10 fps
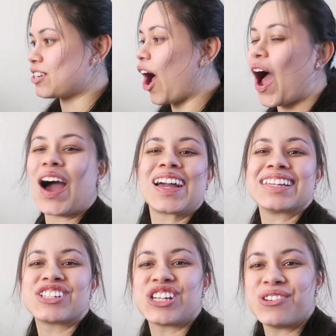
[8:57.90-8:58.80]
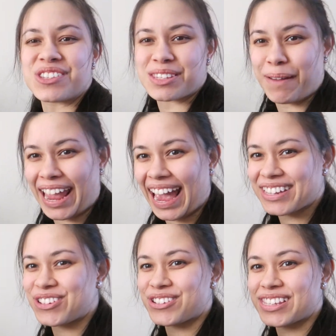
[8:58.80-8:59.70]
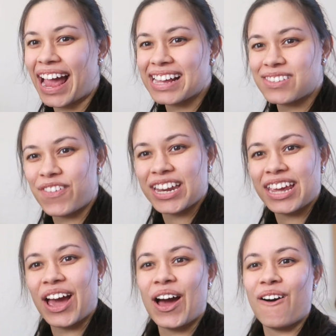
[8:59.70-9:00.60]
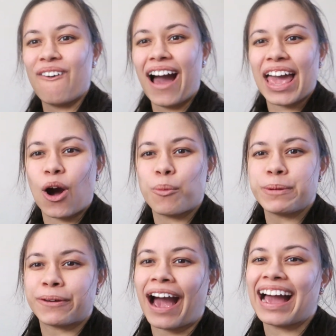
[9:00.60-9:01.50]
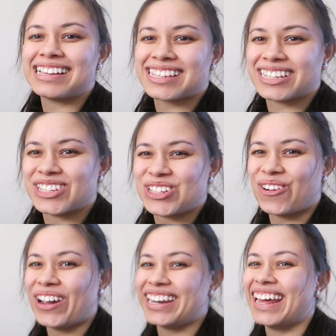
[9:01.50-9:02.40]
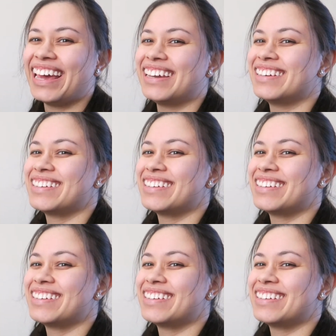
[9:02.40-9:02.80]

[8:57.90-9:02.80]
dog chooses my exercise video. I hope you guys enjoyed it.